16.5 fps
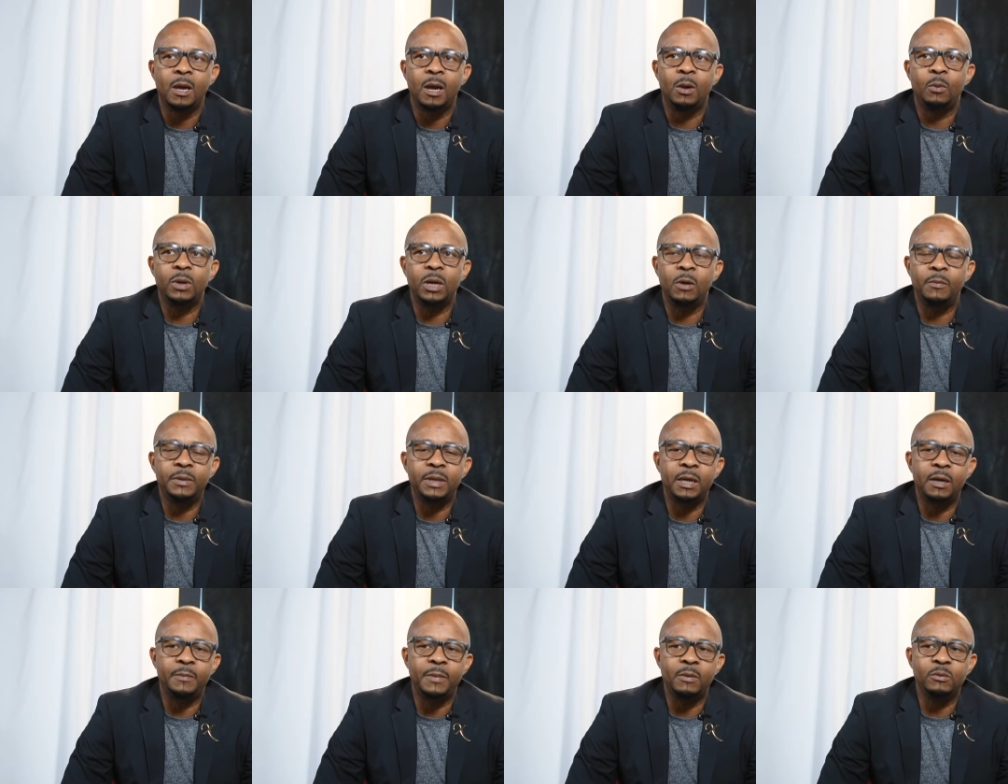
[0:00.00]
When I opened
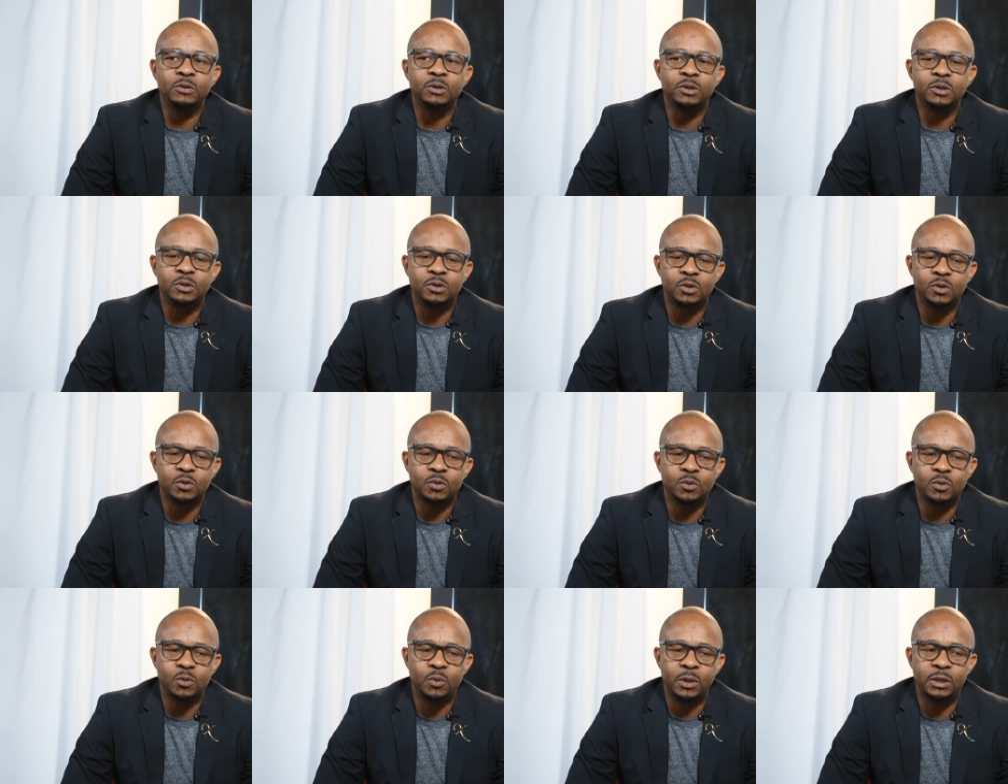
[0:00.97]
that up, I was
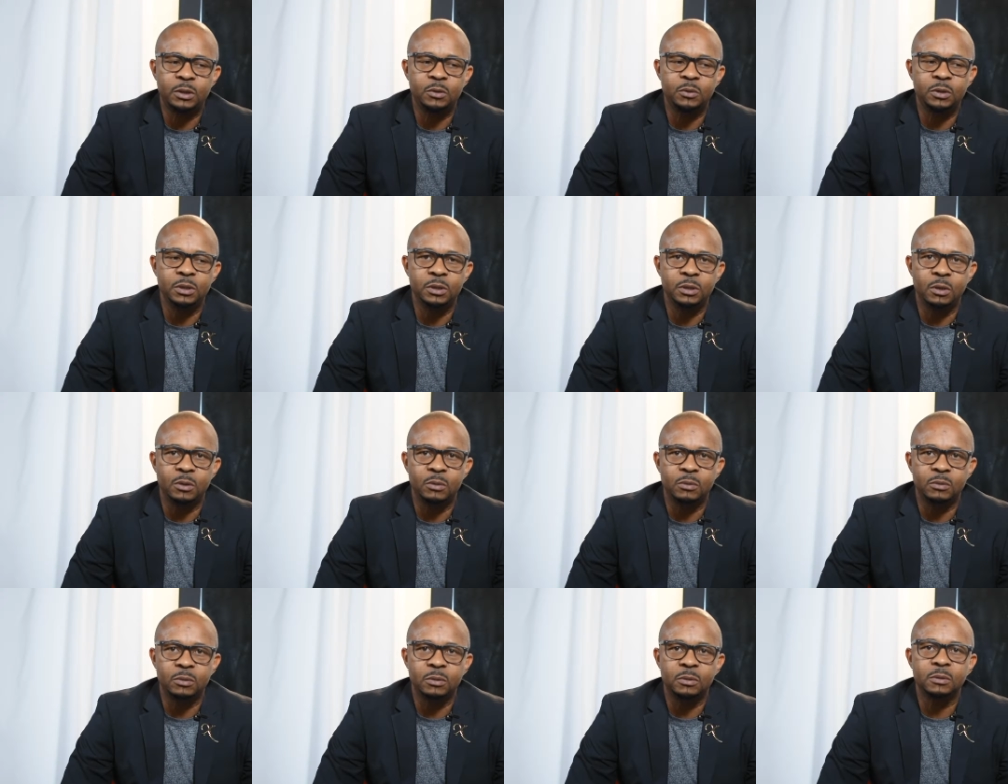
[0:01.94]
22 years
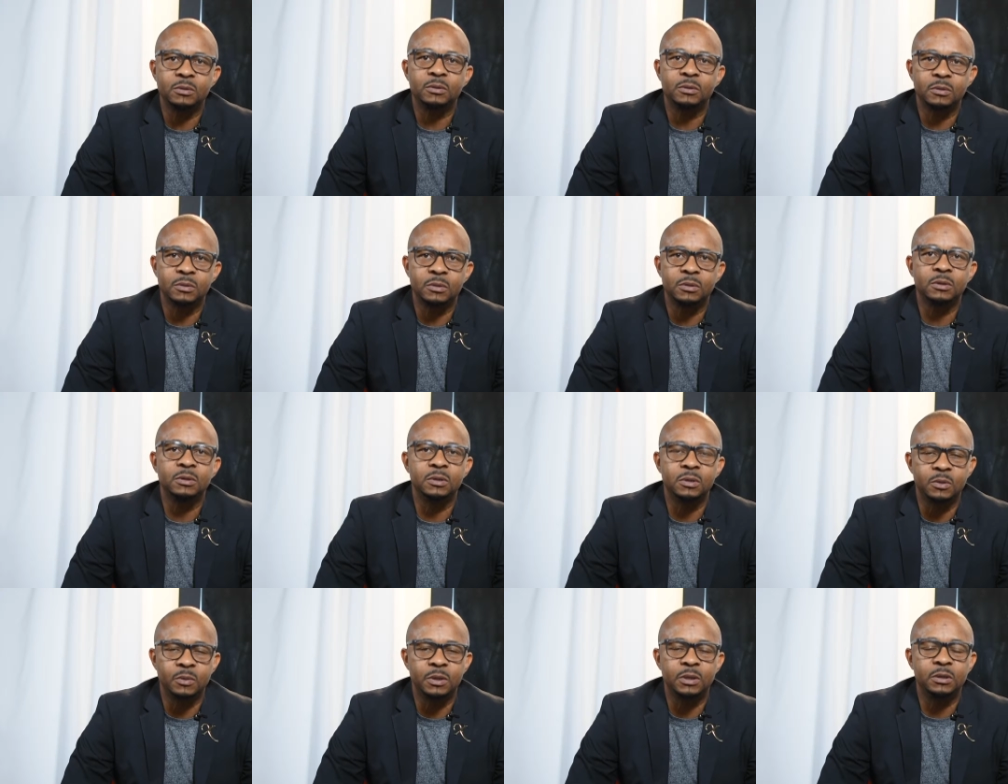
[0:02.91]
old. Okay.
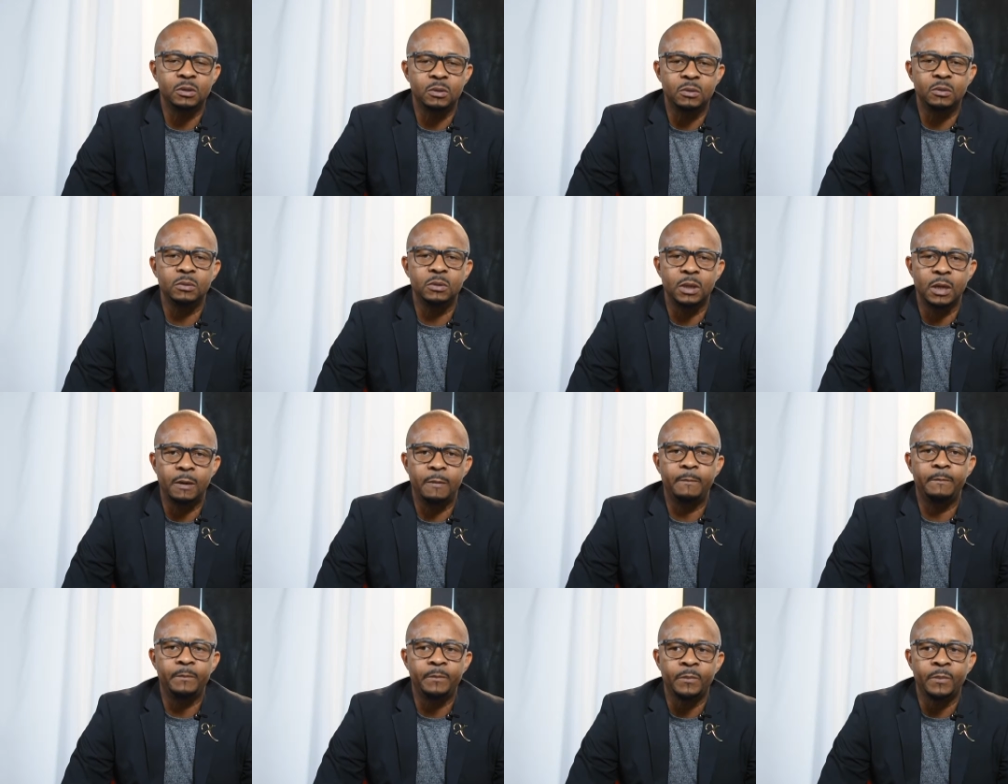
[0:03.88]
22. Yeah.
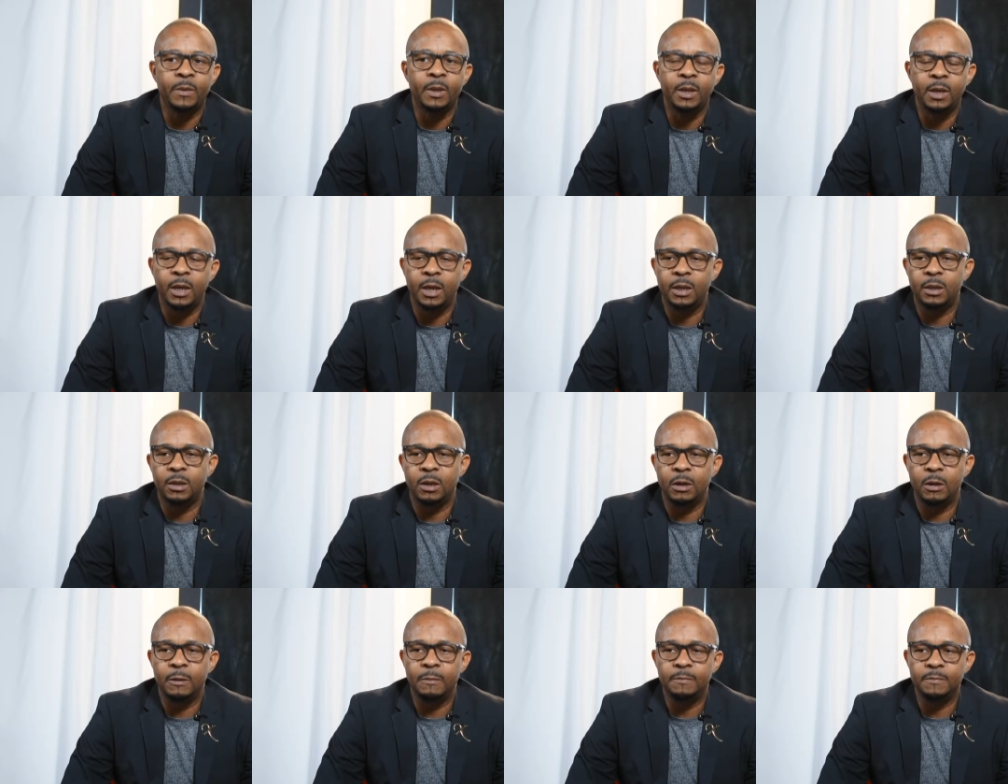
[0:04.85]
And
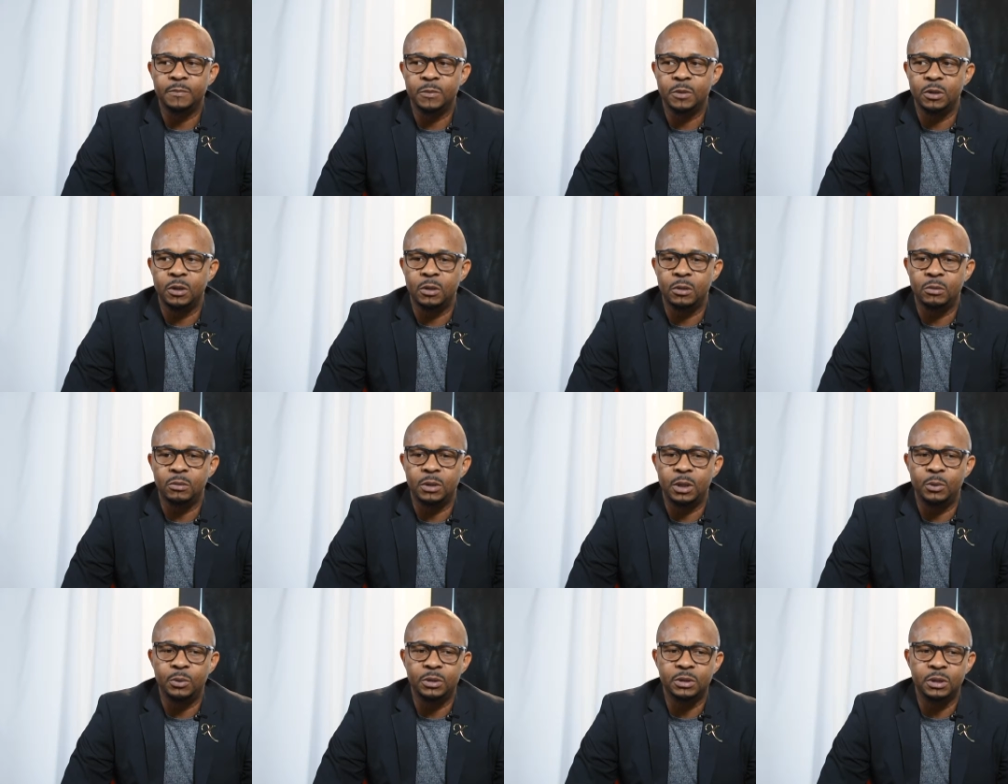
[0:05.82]
um, you know, it
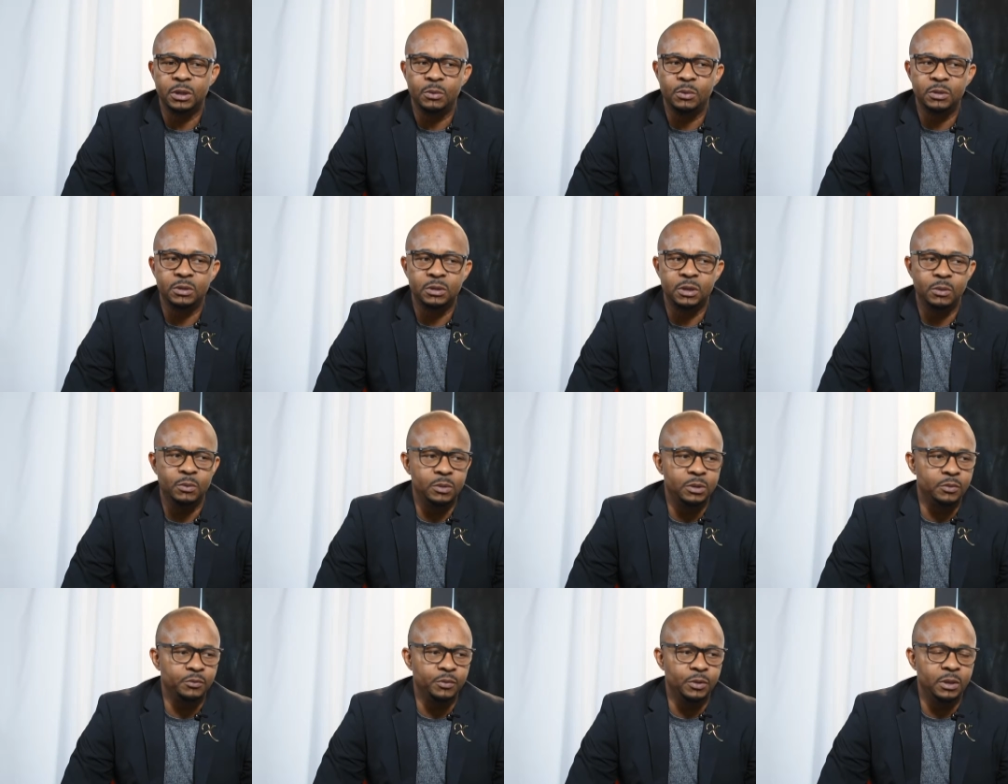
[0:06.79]
was it was it was
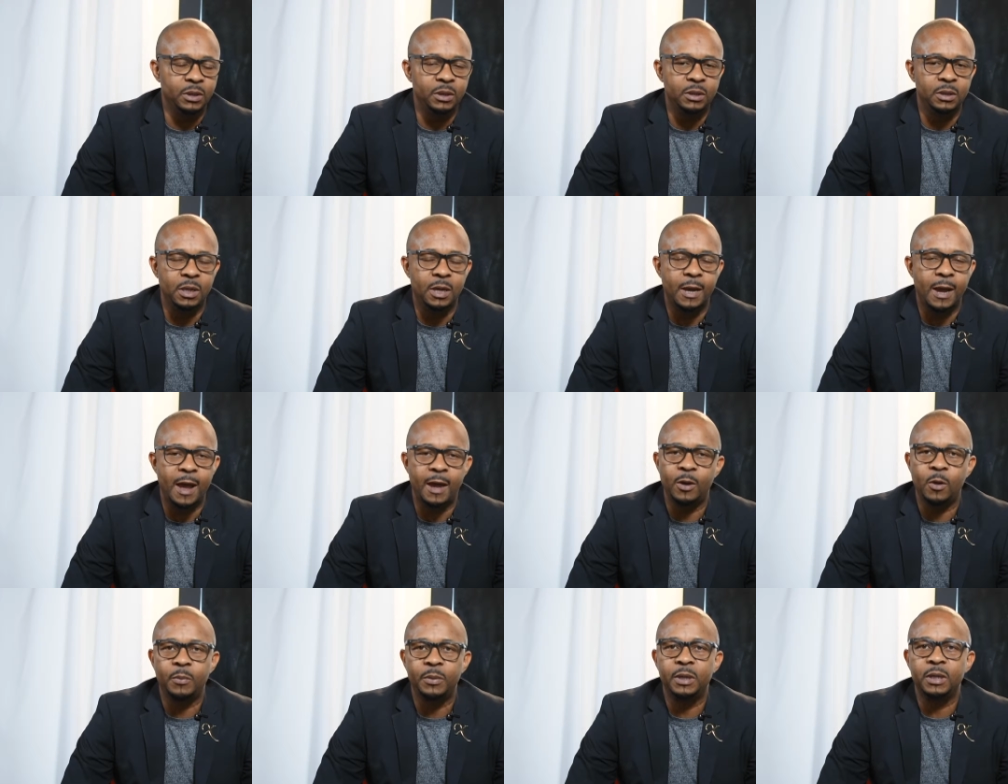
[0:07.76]
a really
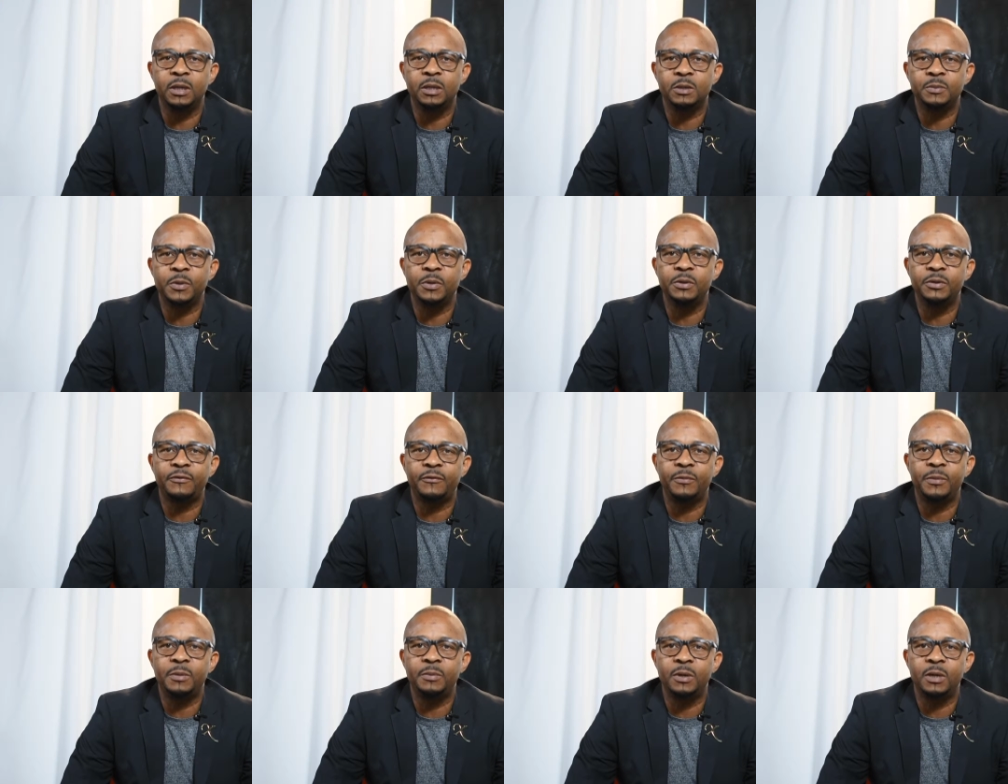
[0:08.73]
eye-opening experience for
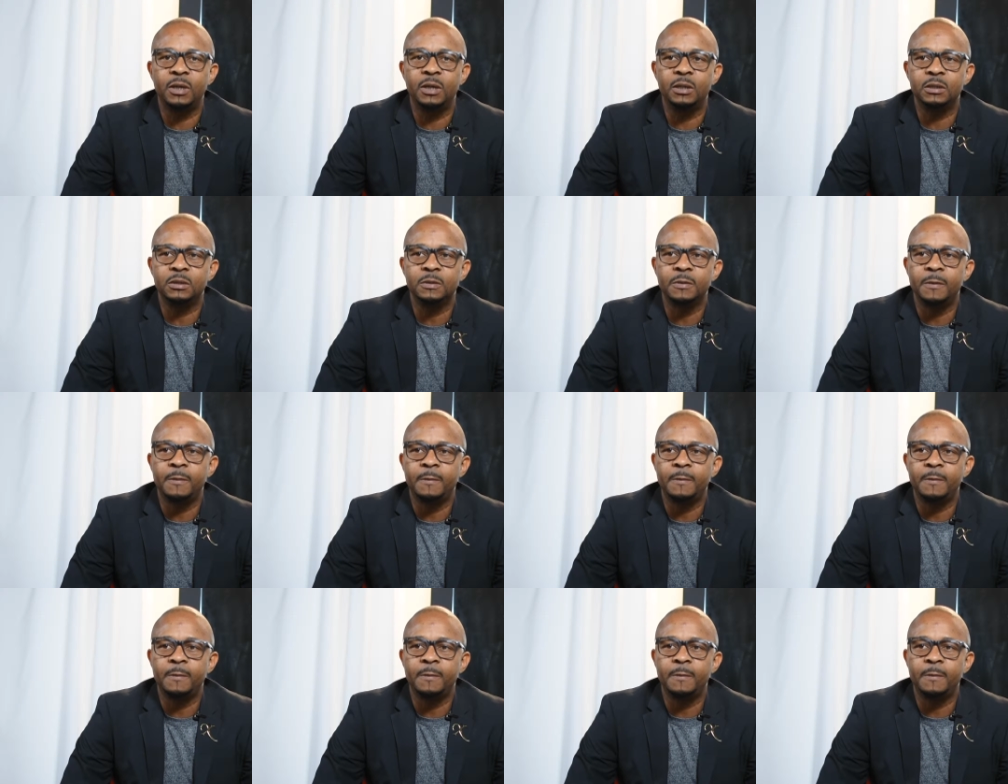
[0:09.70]
me because,